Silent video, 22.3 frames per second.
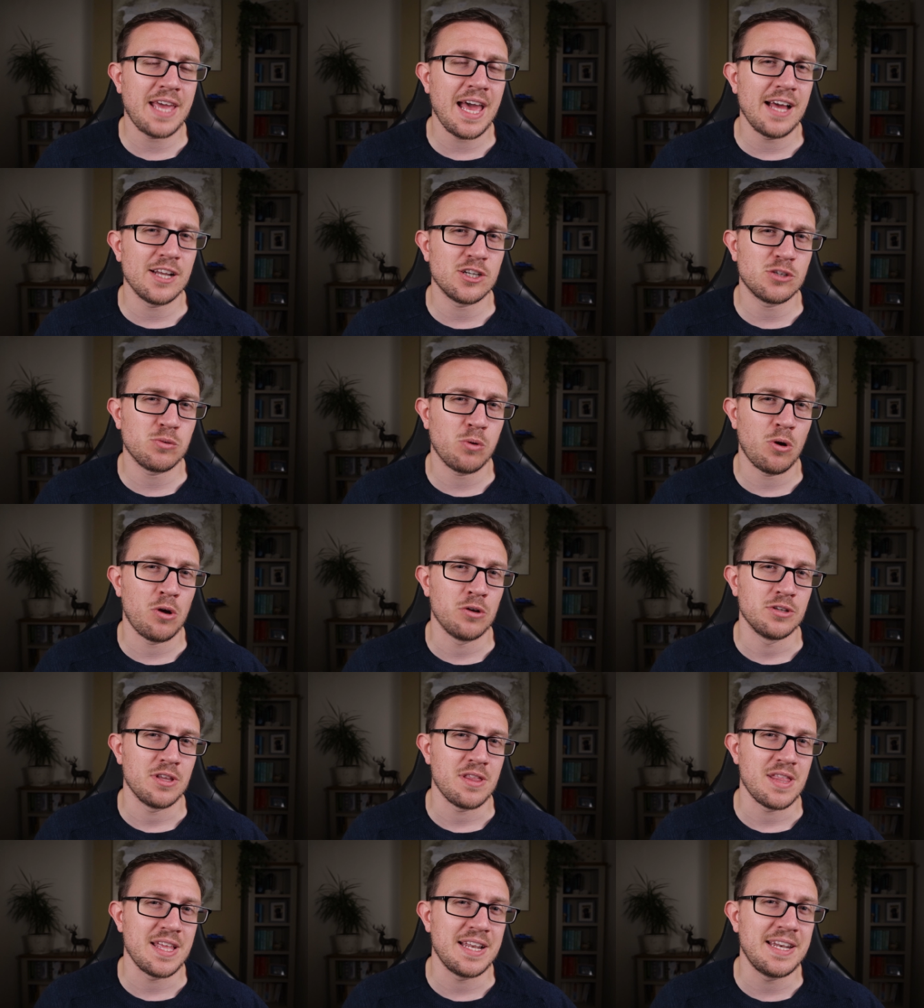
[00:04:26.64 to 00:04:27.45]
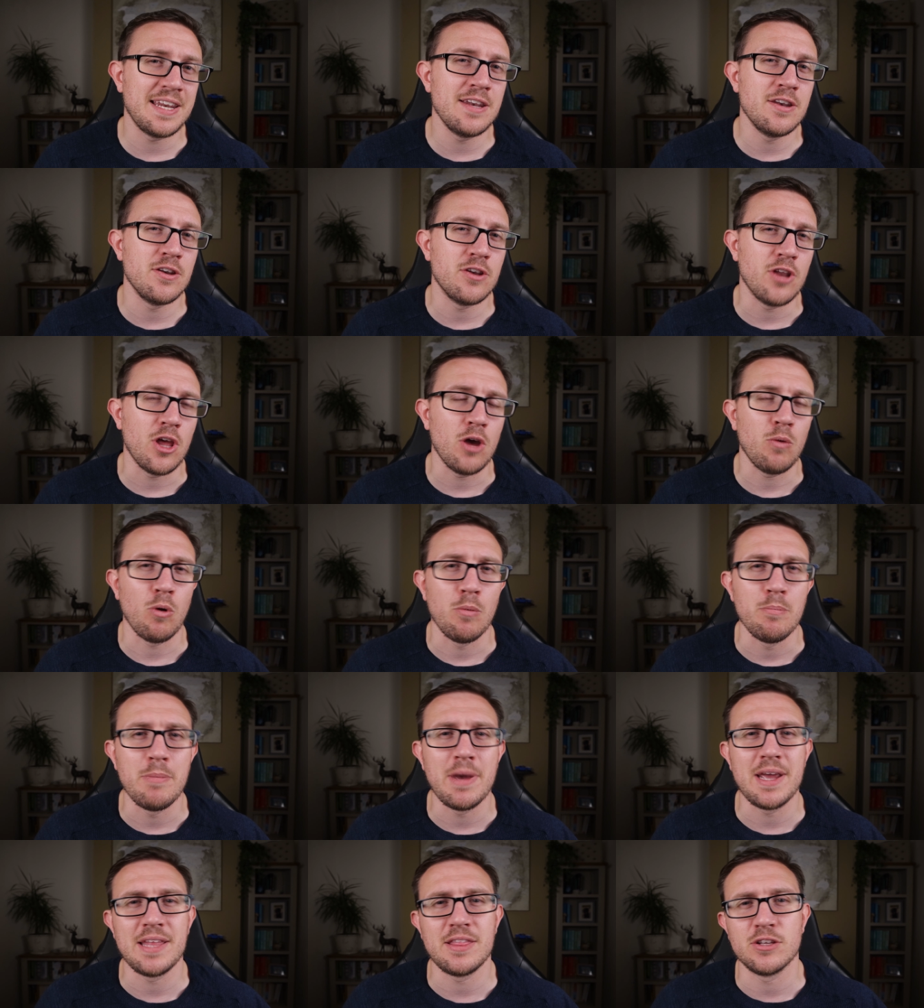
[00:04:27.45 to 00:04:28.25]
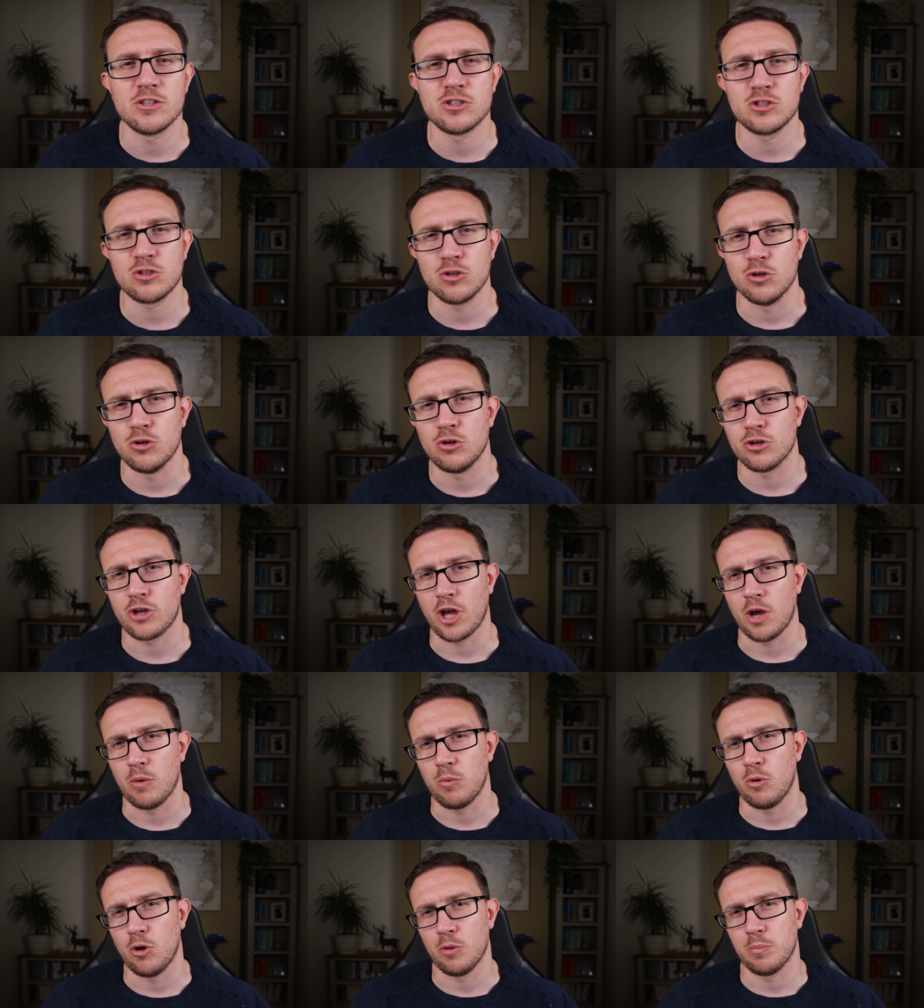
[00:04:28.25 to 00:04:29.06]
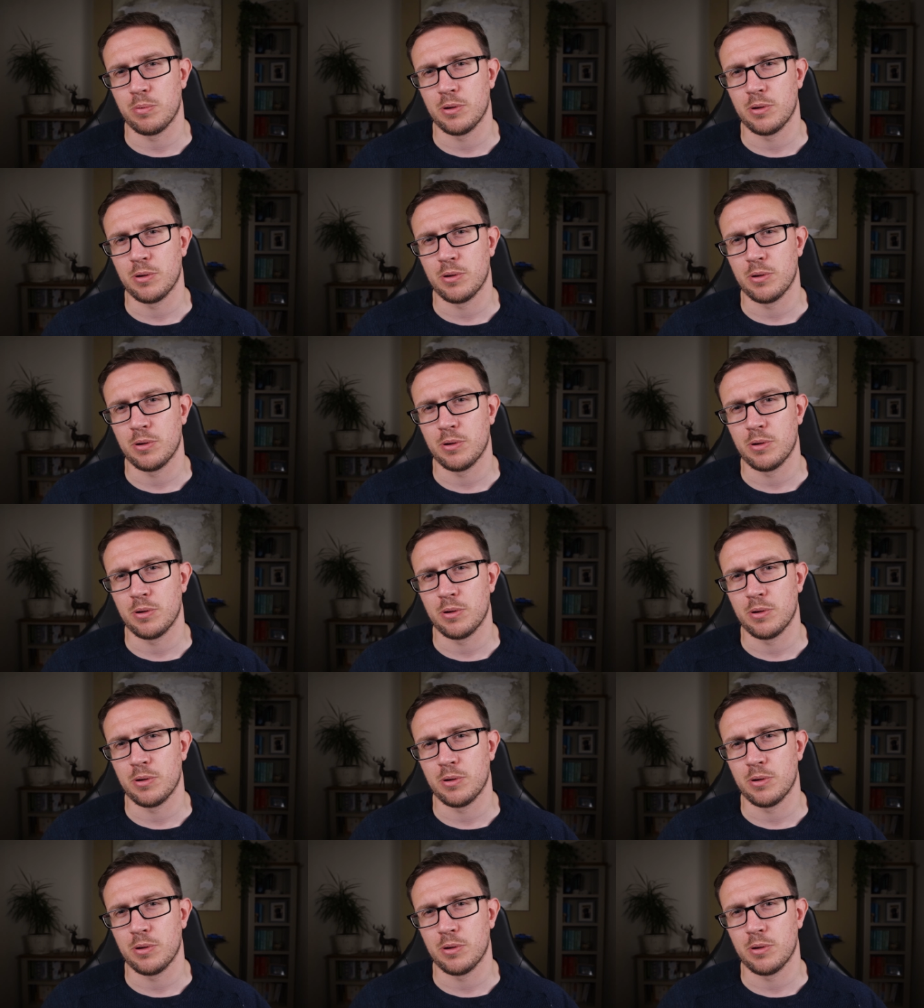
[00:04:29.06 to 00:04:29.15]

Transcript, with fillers: catch was they didn't know what made the score go